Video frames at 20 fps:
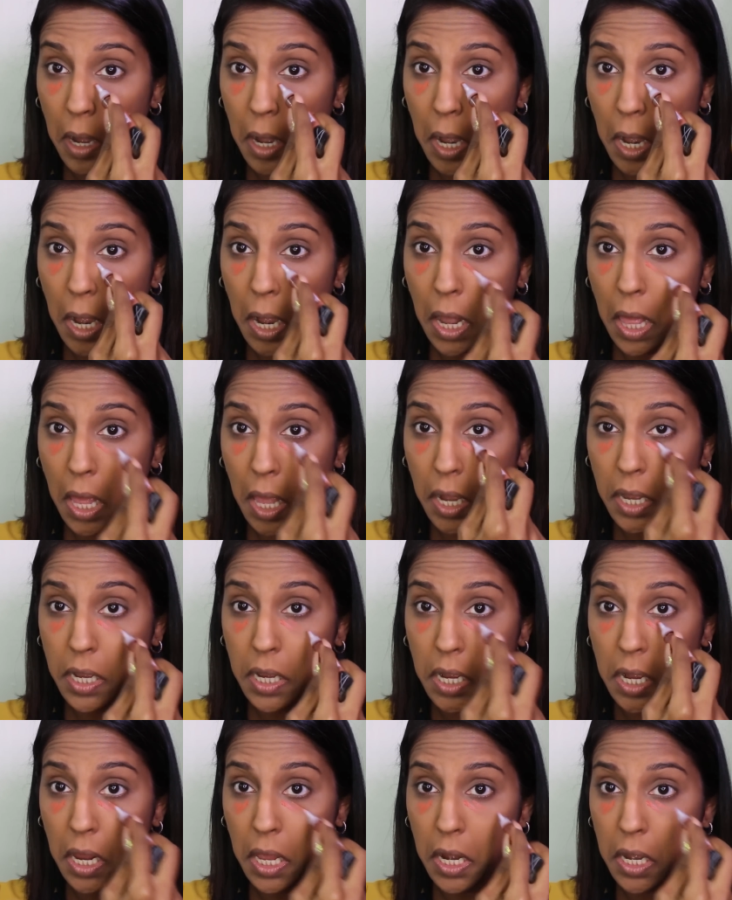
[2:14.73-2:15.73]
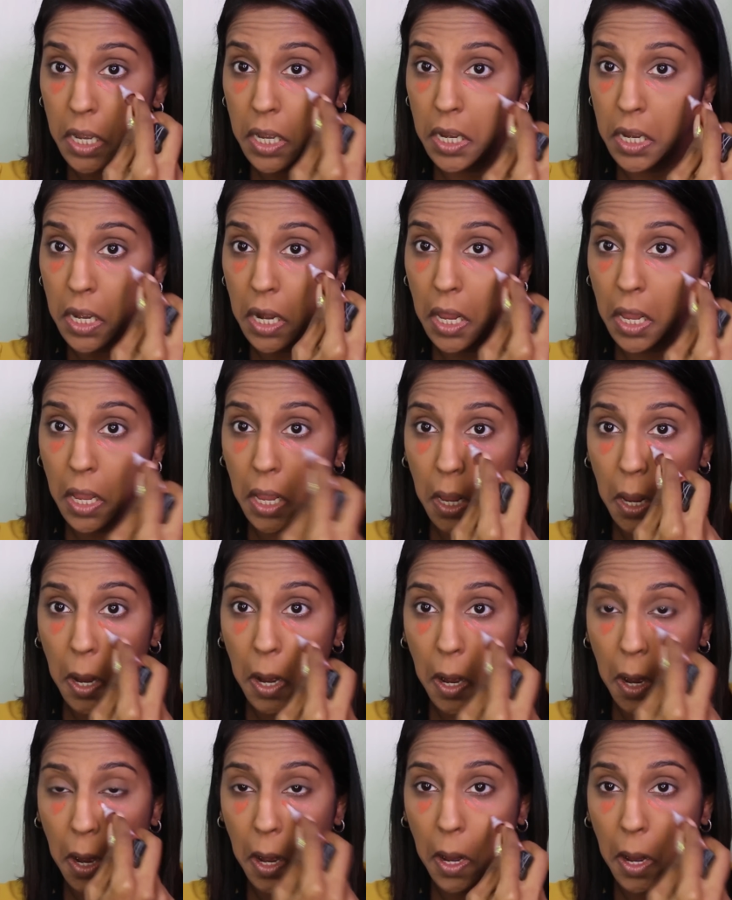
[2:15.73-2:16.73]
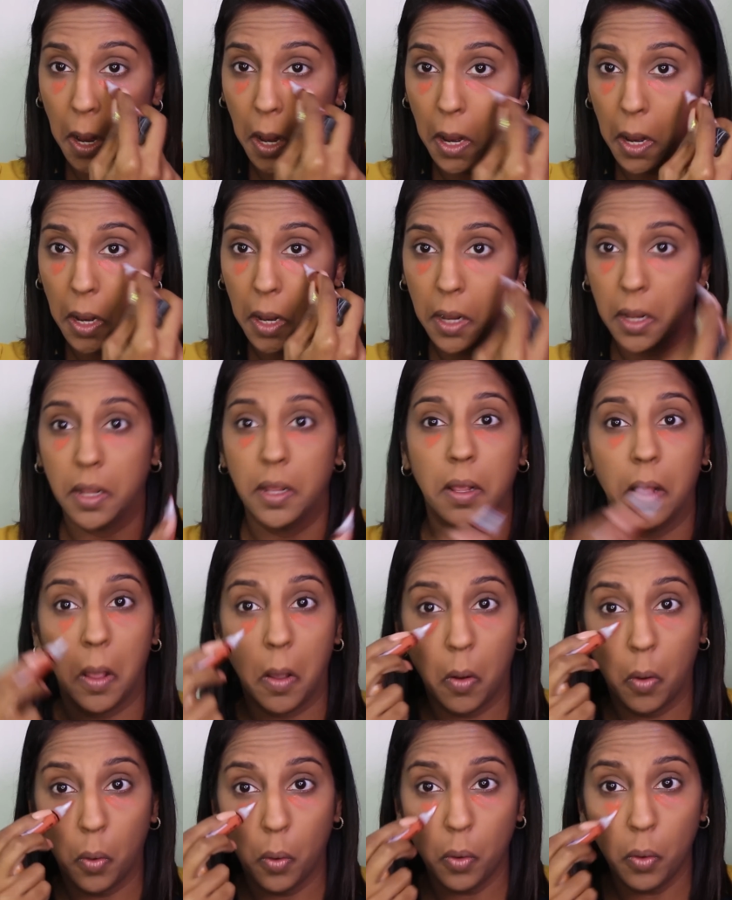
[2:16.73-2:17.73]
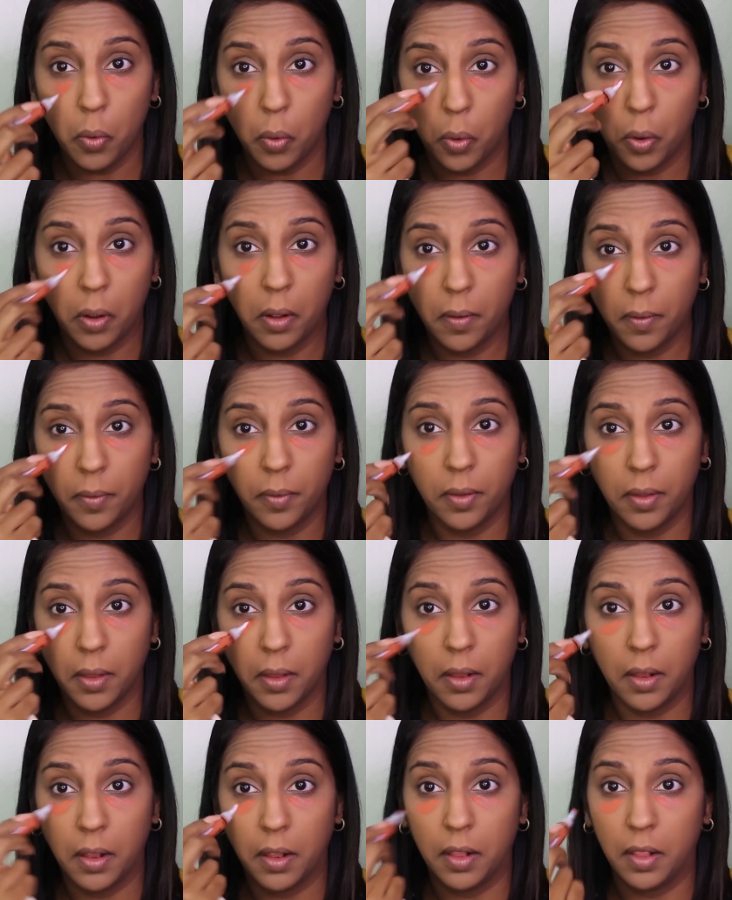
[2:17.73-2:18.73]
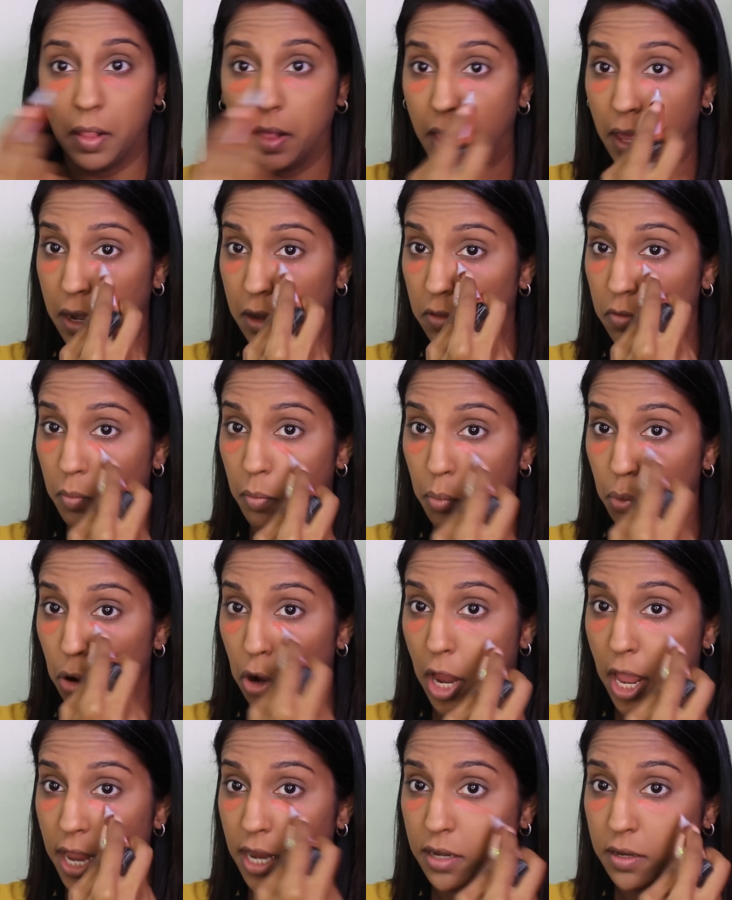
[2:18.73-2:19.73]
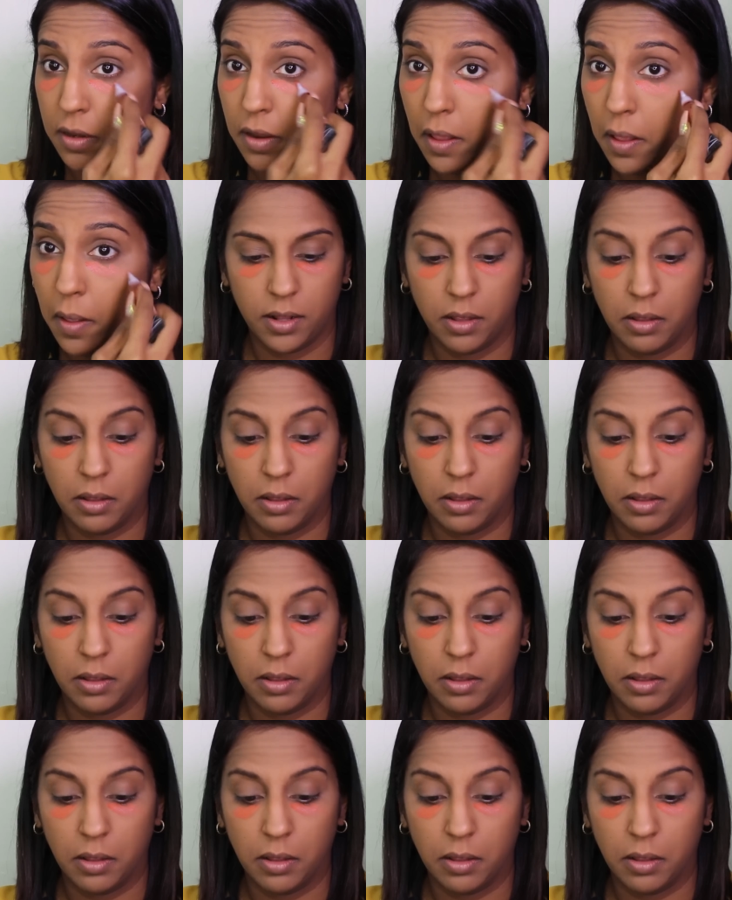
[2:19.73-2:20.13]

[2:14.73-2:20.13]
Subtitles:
La di da di da. Ooh, that is bright.